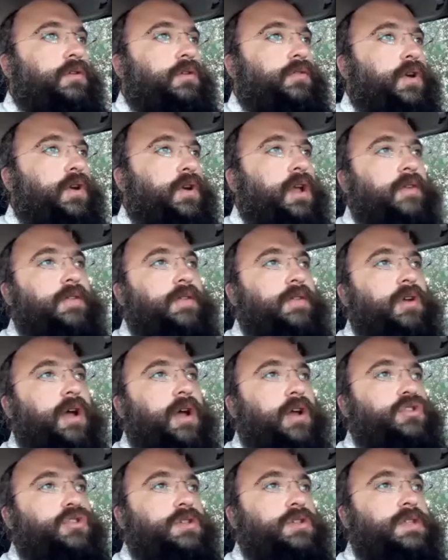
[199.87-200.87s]
for
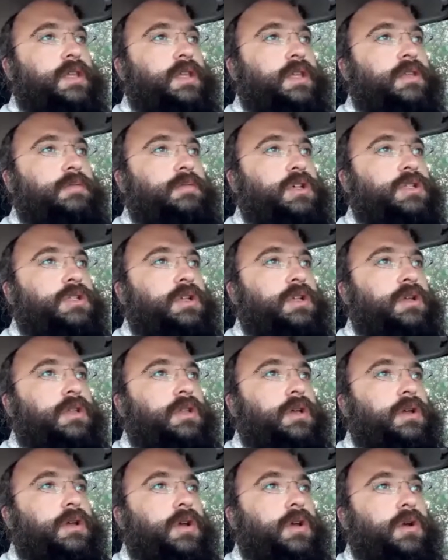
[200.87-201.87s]
chaverach, just like the Mishnah
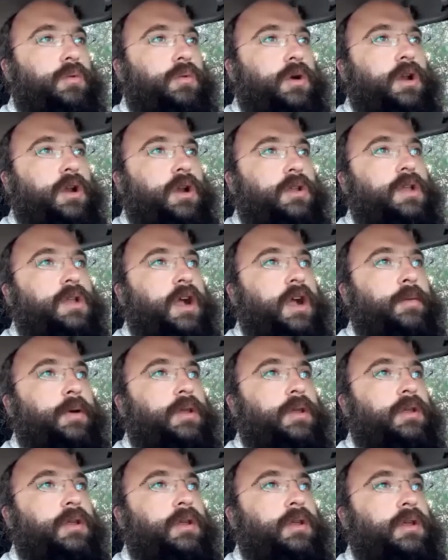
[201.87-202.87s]
we're going to talk about
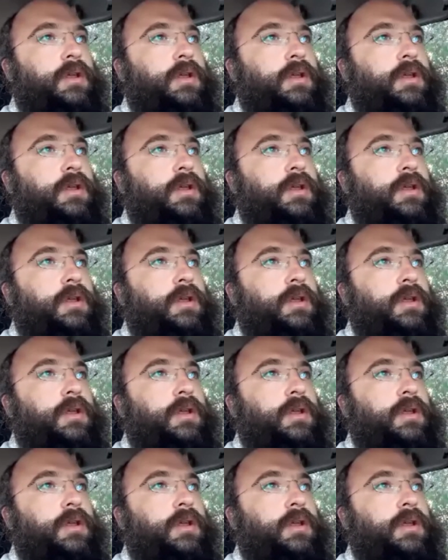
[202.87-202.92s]
in